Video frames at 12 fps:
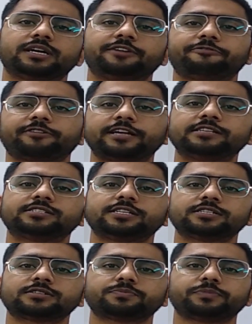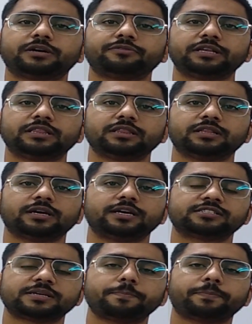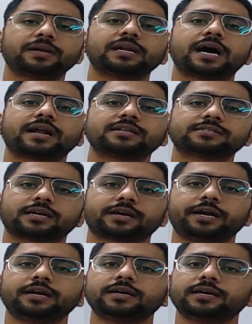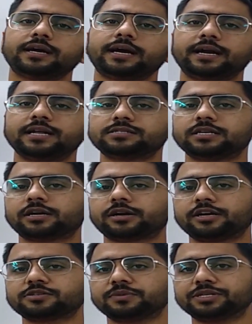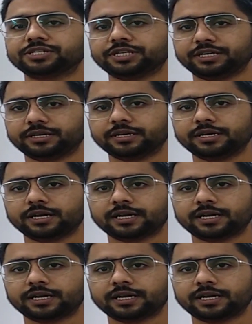differences between a simple RL circuit and a synchronous machine.